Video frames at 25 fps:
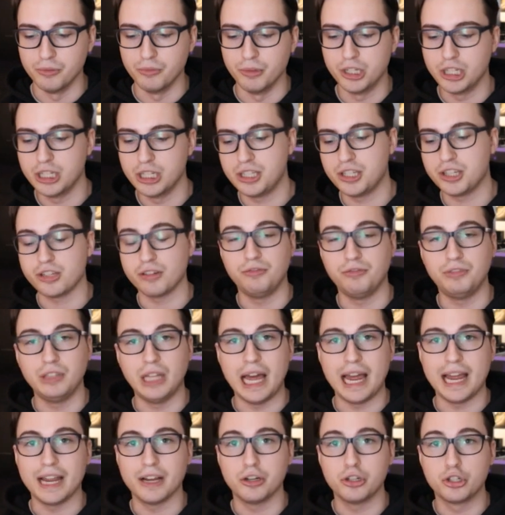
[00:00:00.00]
loaded, which is just a
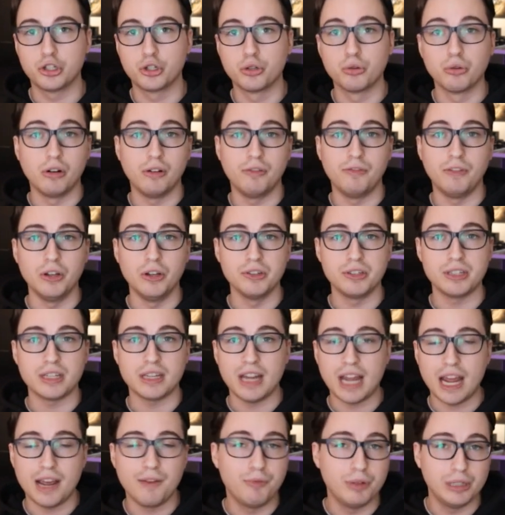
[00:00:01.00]
flag, true or
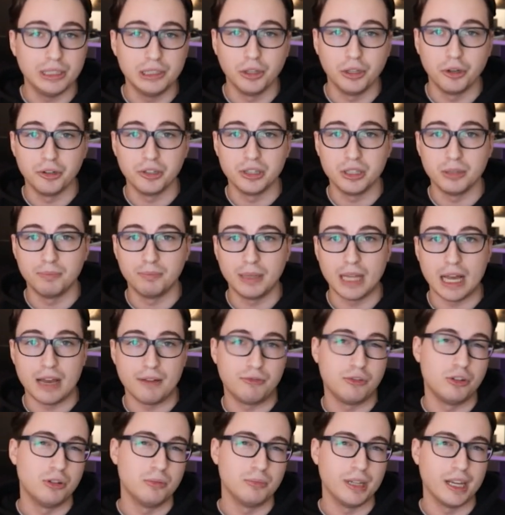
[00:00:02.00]
false, have we loaded the
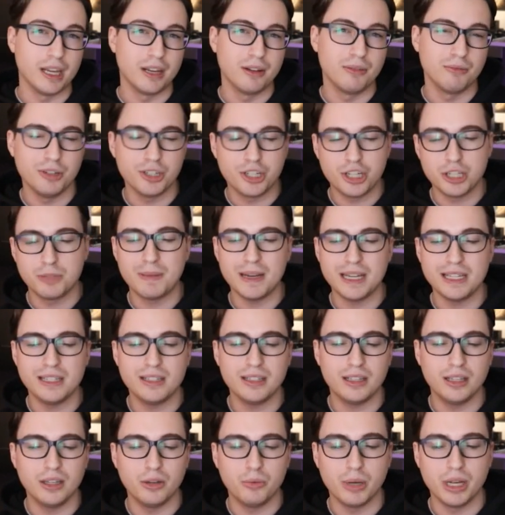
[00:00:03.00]
platform yet? Which is
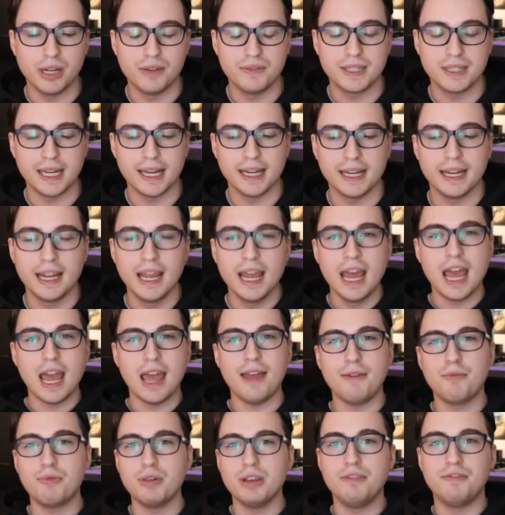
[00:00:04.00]
basically a way of saying,
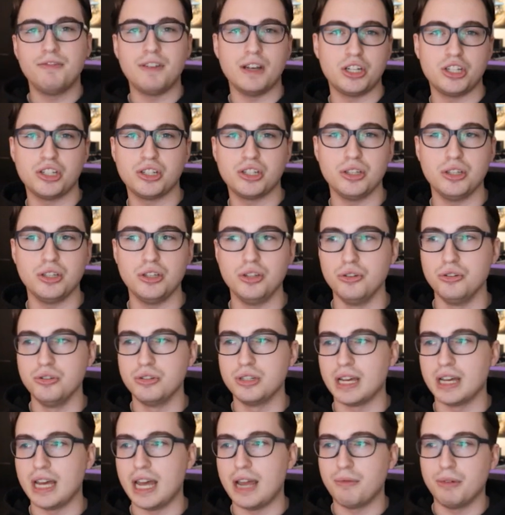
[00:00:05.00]
have we fetched the
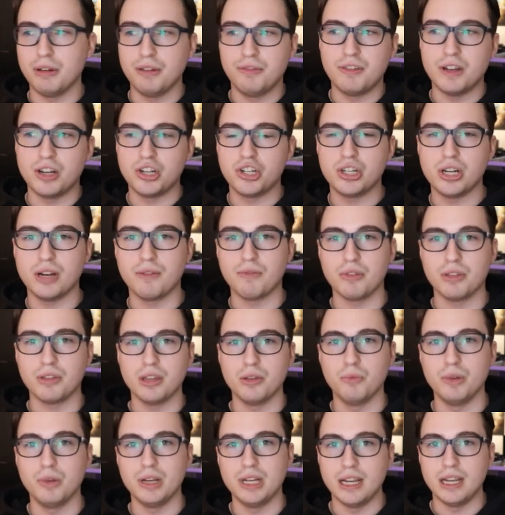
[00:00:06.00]
user, have we fetched
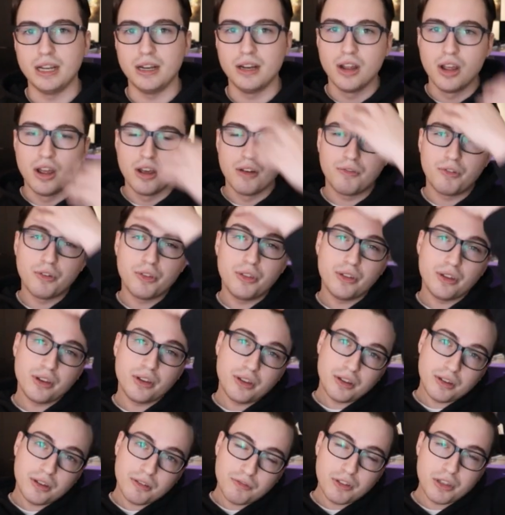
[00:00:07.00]
everything we need for
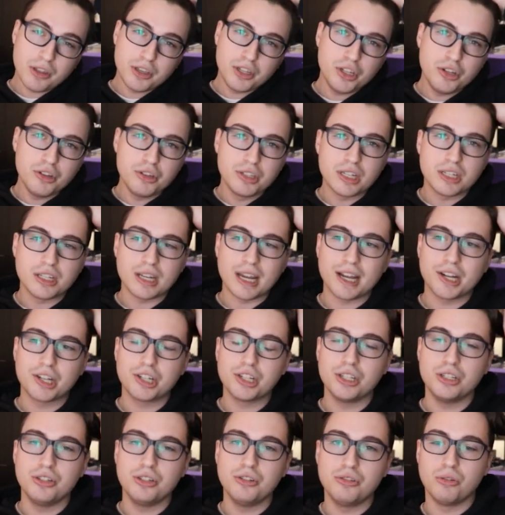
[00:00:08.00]
the user to
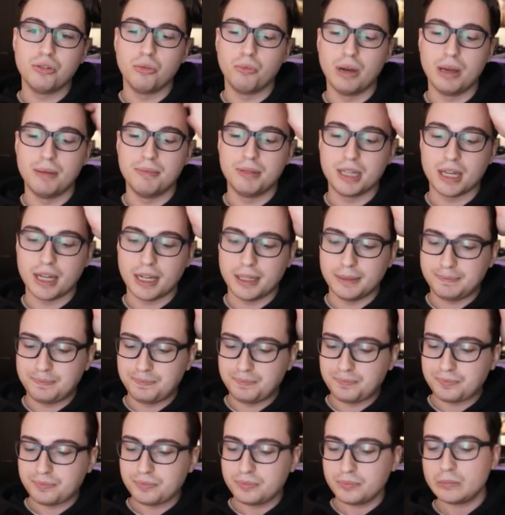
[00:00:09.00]
actually use the website?
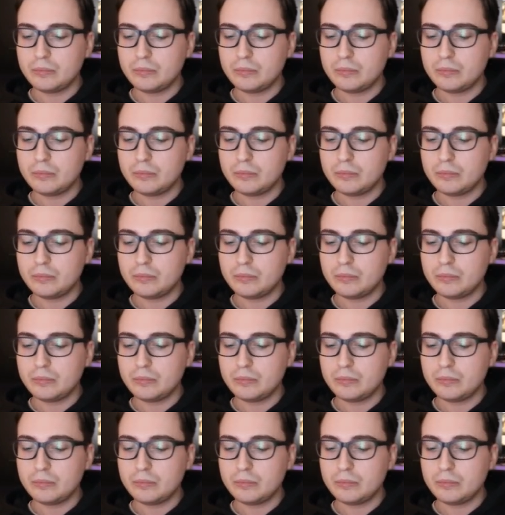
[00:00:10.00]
